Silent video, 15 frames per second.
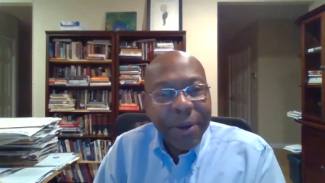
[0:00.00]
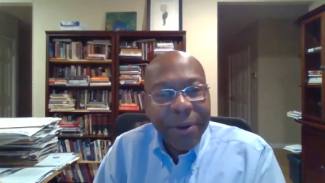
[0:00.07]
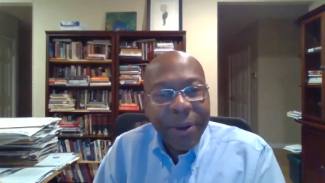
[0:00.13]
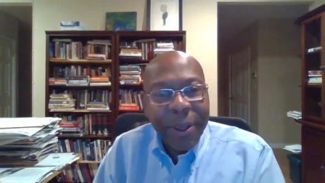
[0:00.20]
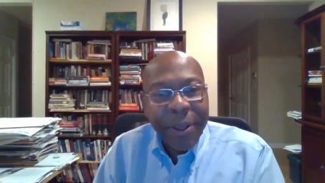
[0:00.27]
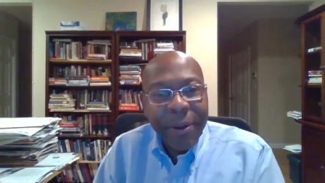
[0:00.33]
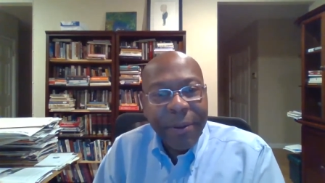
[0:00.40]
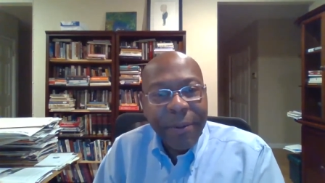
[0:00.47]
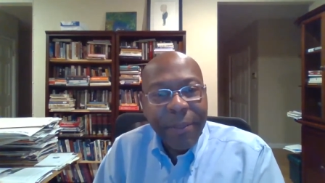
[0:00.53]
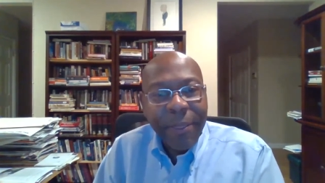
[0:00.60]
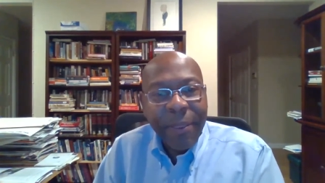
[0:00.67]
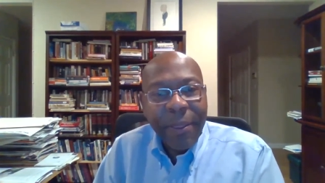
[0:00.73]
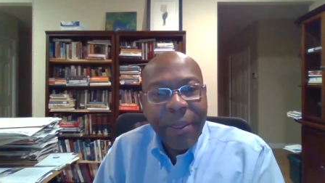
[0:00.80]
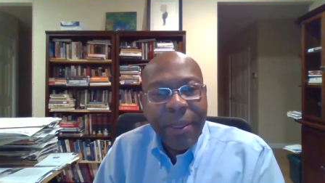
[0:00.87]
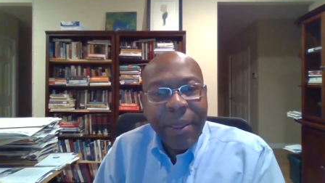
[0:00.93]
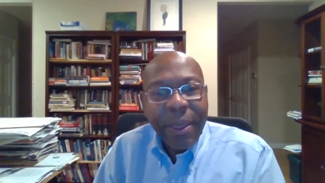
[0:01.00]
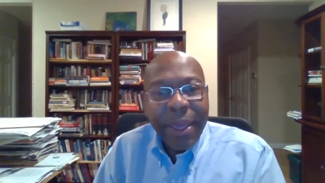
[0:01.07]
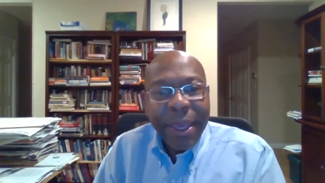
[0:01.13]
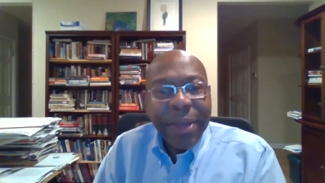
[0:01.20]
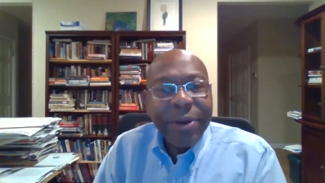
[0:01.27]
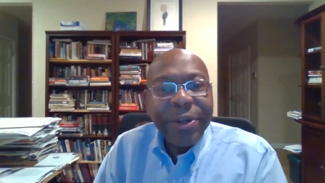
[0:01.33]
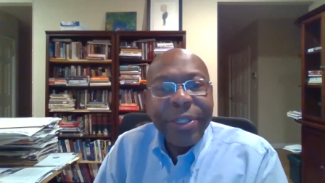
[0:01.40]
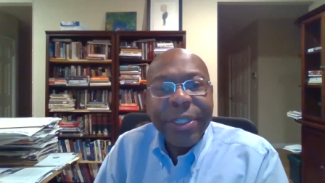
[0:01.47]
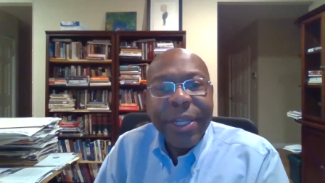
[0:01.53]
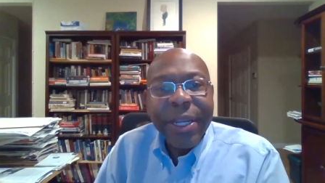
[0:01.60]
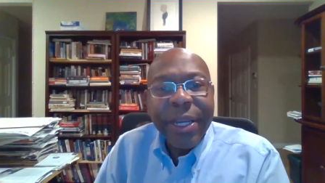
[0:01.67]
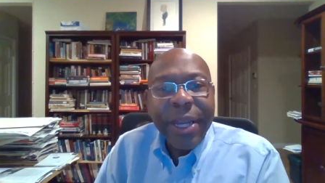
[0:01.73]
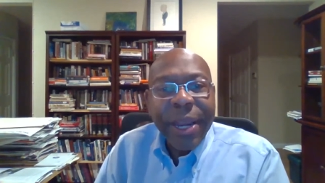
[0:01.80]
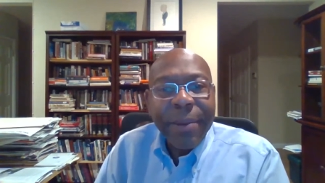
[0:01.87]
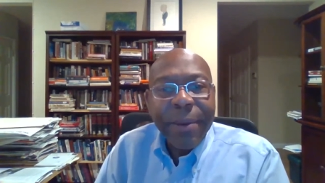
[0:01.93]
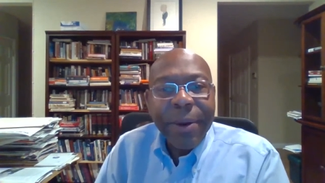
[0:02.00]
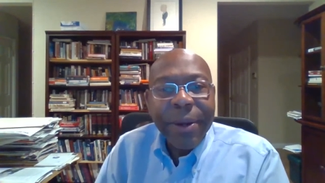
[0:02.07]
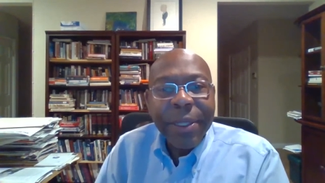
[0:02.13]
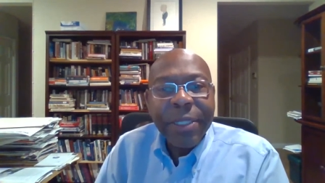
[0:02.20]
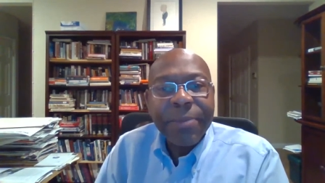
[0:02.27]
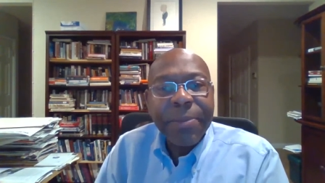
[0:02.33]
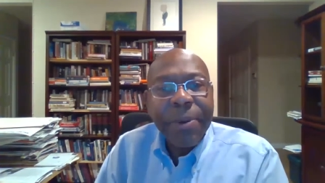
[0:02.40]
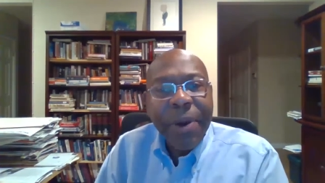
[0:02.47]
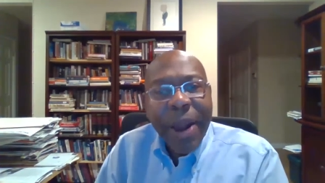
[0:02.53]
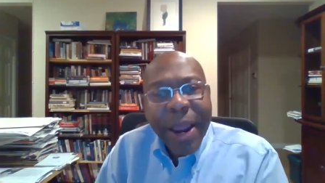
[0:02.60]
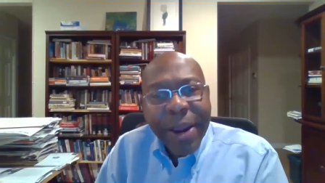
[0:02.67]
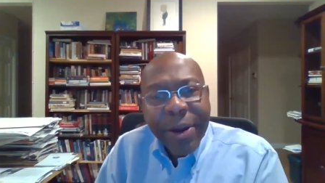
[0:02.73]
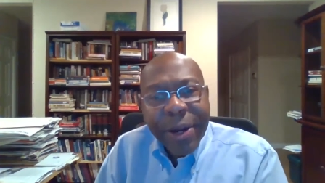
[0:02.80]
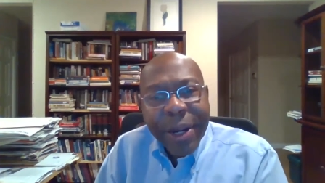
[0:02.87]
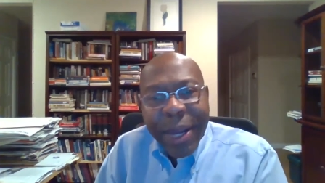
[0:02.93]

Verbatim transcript: period, inner-city neighborhoods prior